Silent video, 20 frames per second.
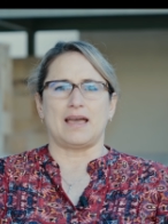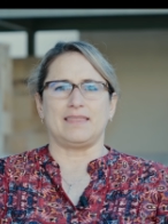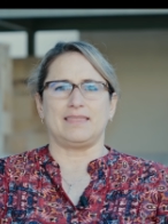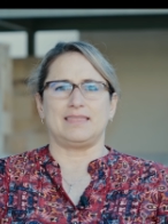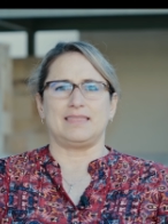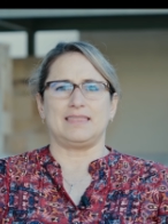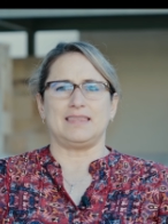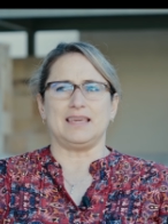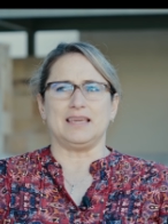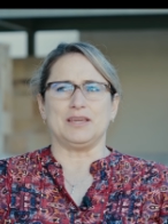I
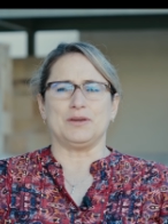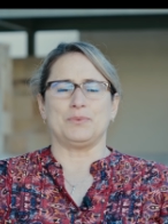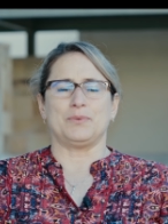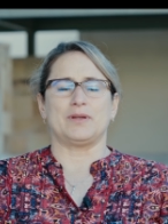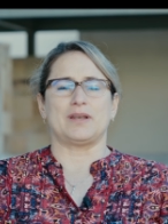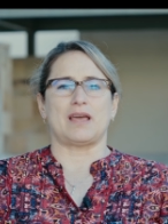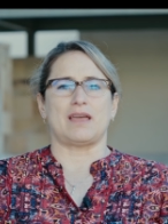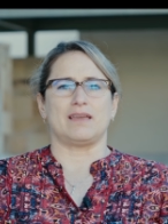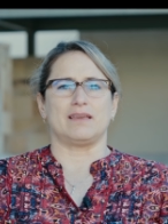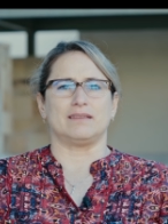think
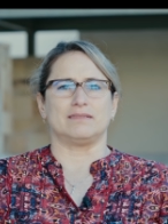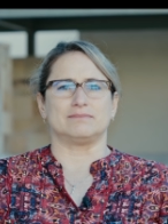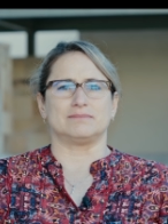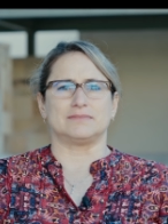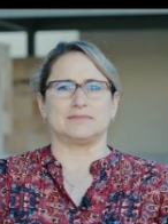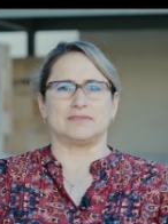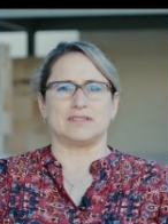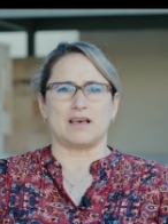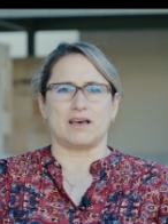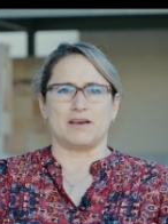what I
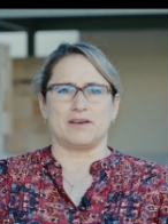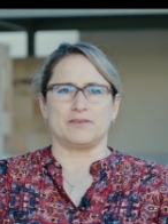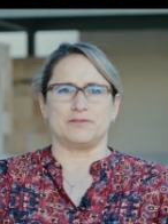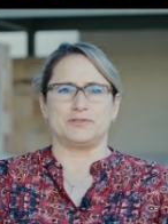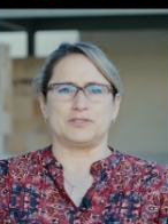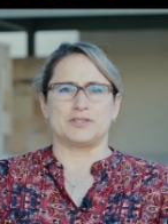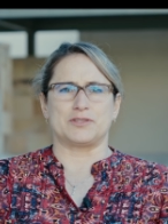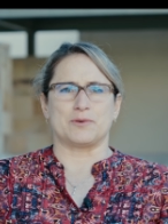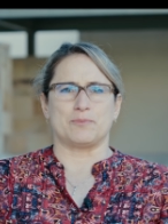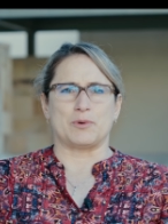
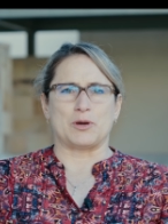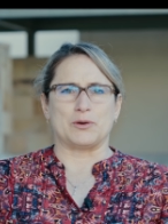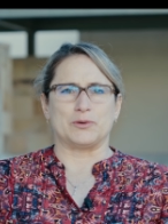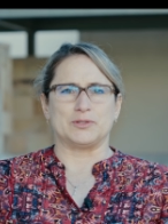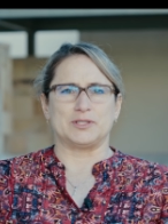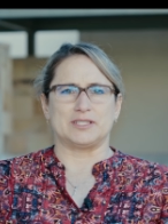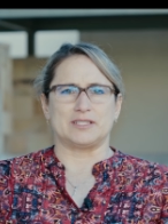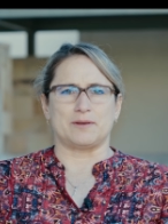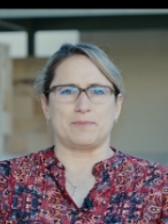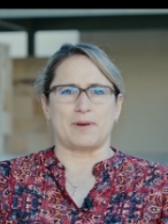loved the
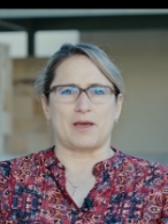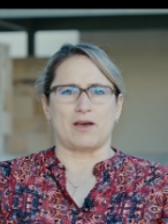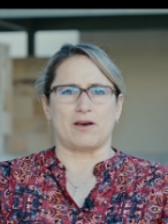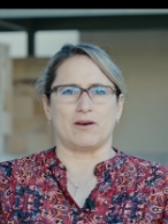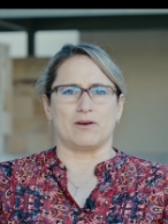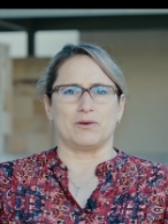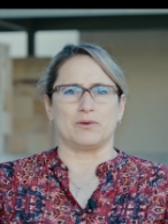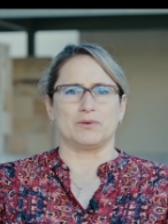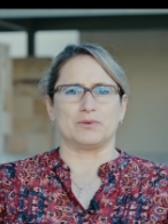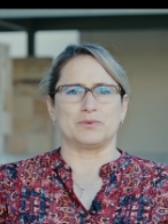most
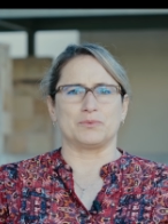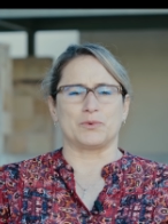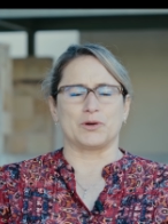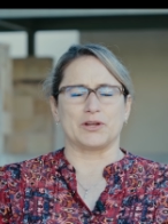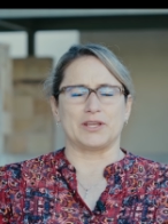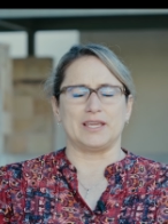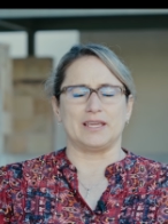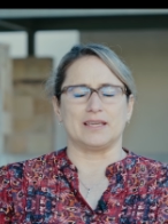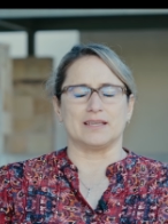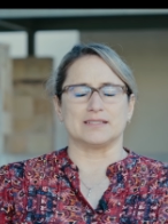about
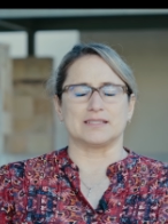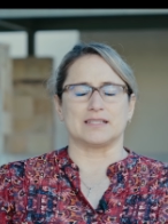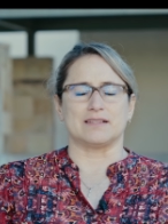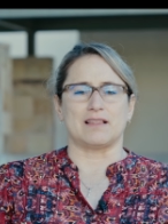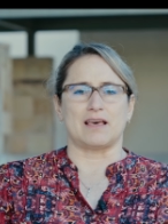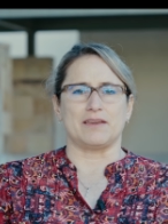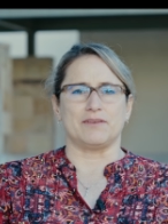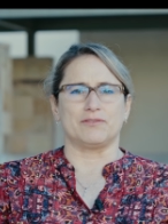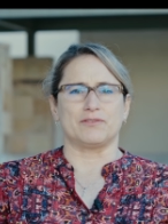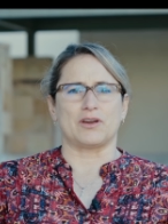working as a
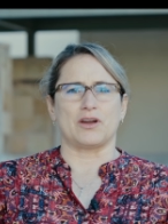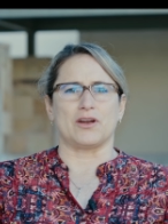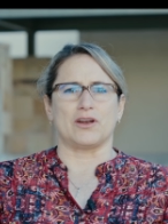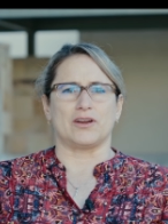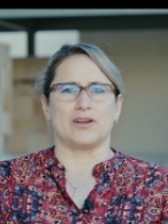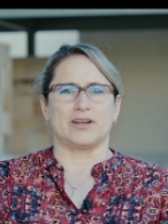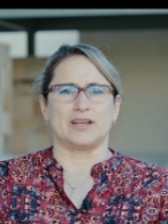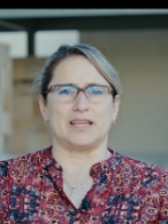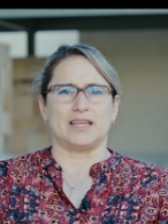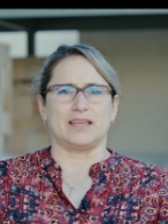
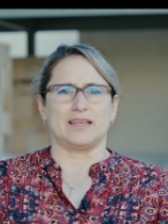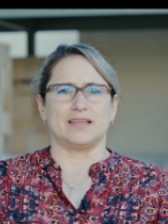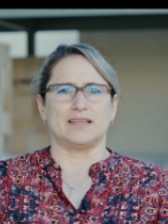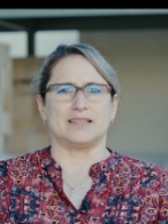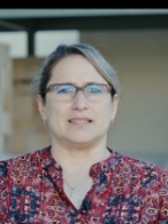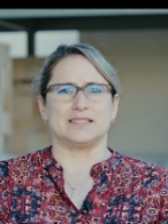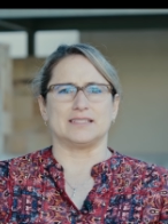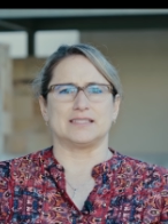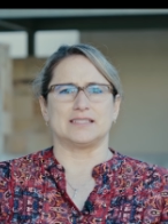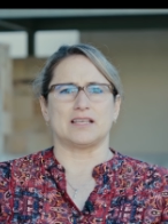lifeguard
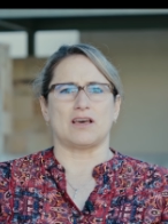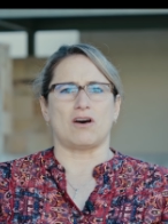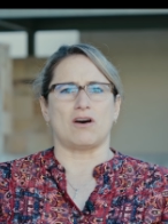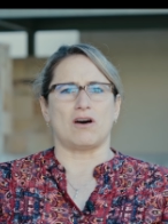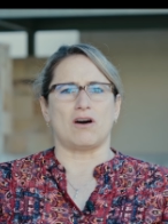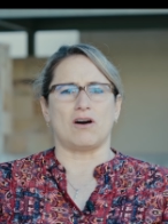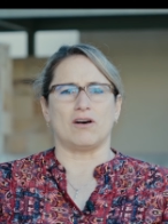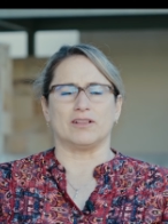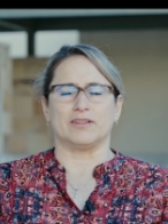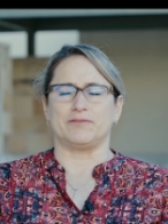is
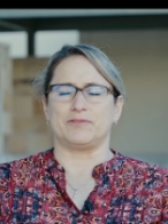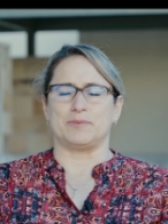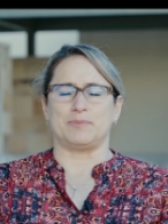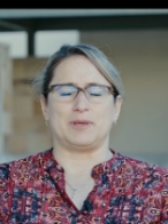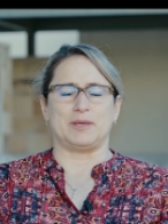all of the